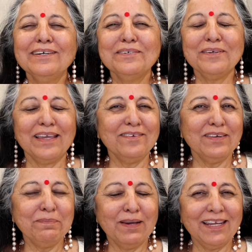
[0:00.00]
Hello
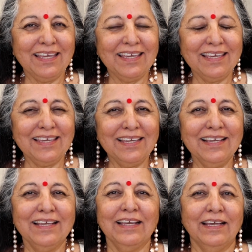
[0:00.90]

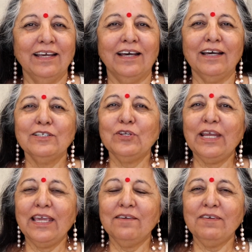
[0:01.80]
everybody, uh,
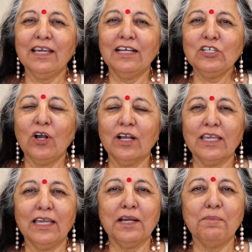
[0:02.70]
today we are
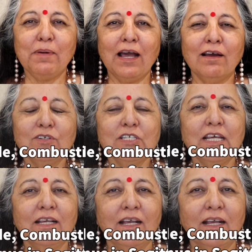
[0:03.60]
talking about
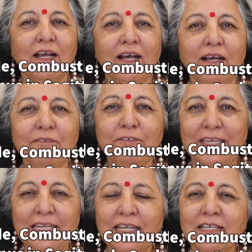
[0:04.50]
uh,
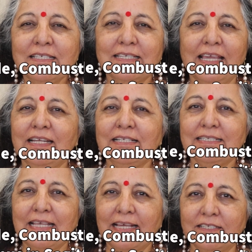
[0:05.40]
Venus in
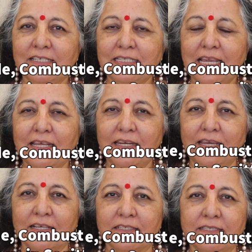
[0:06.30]

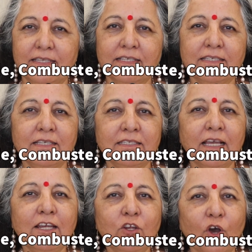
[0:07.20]
Sagittarius. This is
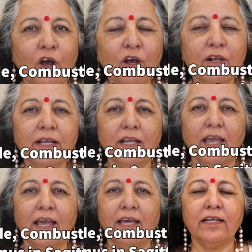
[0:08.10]
a long
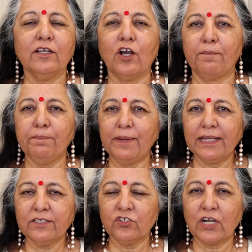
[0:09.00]
and
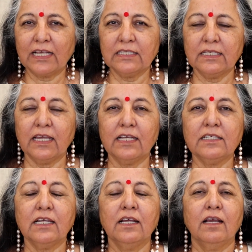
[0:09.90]
complex
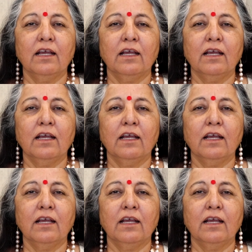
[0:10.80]
transit.